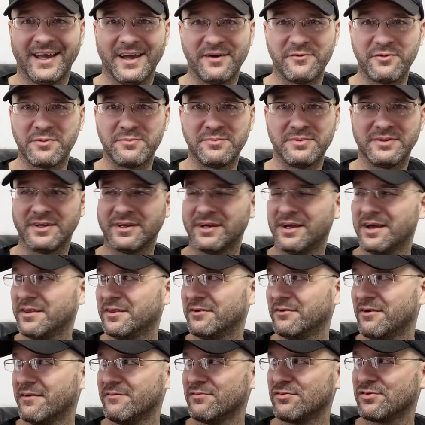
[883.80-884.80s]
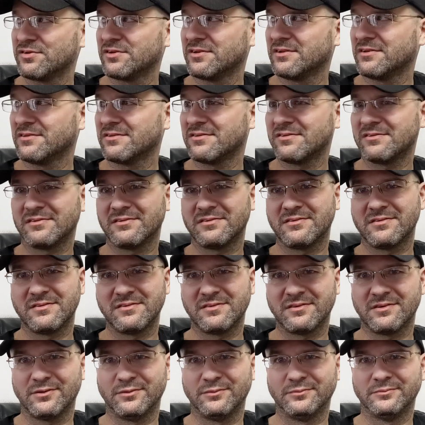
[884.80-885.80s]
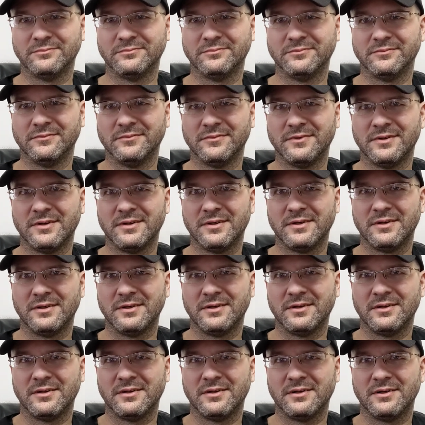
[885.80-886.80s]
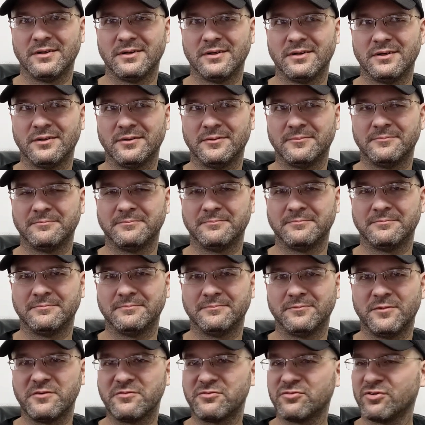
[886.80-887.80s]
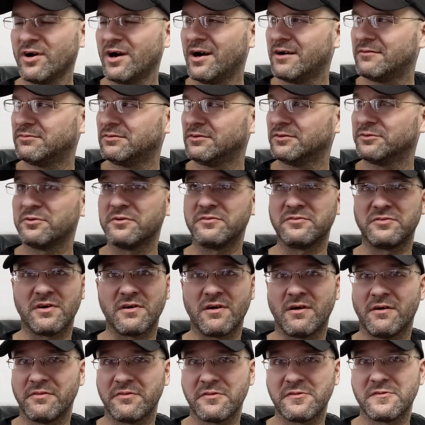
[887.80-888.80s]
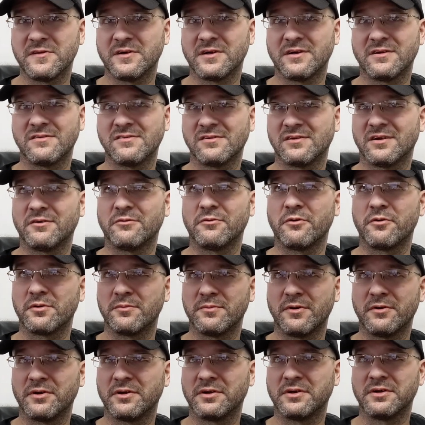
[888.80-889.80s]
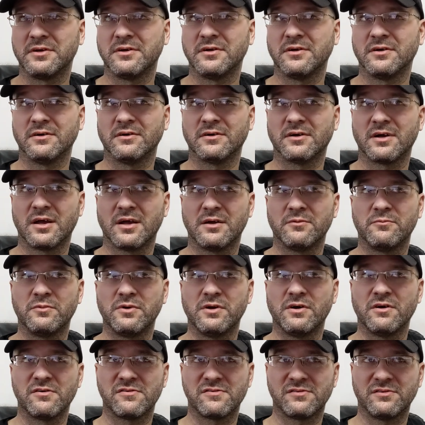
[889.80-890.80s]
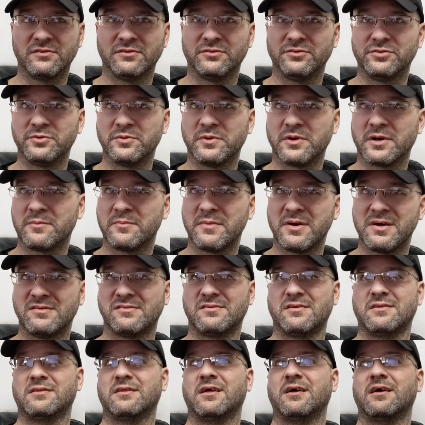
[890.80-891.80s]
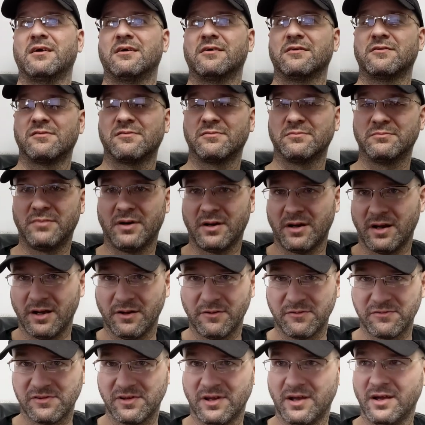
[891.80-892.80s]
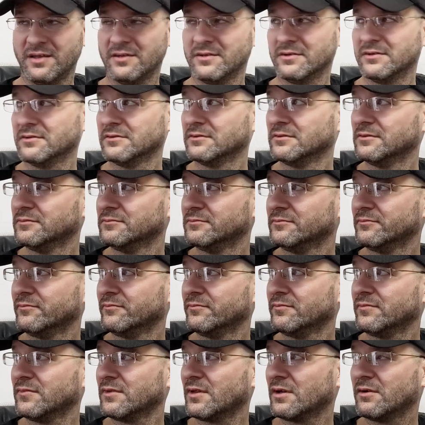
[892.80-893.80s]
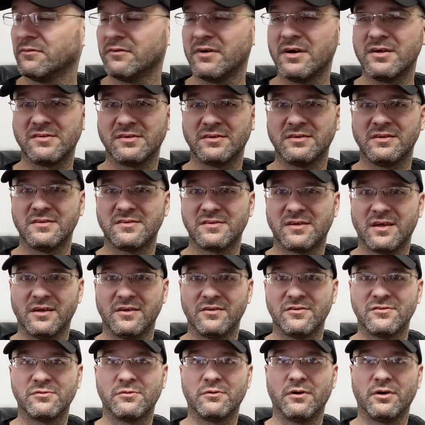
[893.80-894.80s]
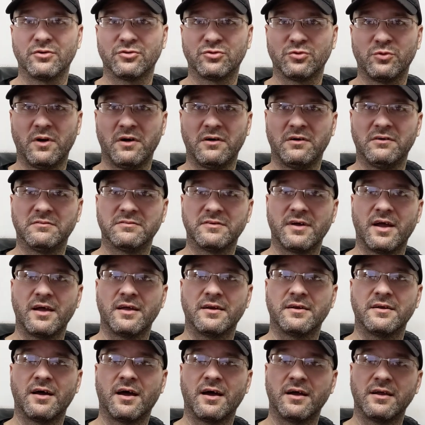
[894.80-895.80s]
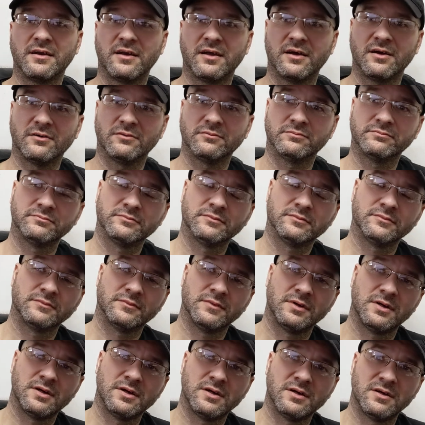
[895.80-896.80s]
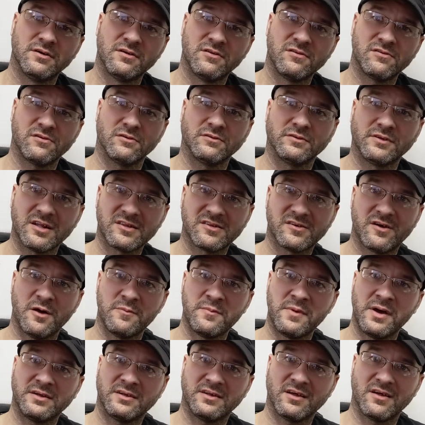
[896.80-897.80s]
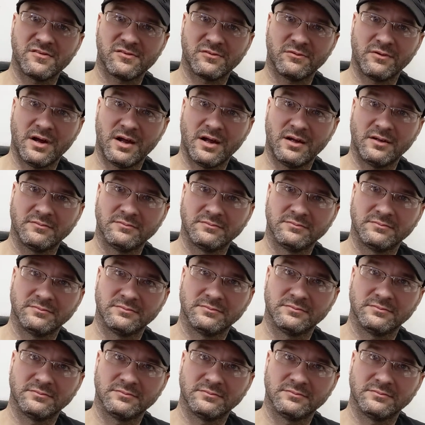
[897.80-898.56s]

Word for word: and we've been together ever since. So. Um, we've traveled, we've done all the things that I wrote about in here, and we are still doing amazing things. Bought a house together, raising these kids who are 12 and 9 now. So that's how I met Desiree.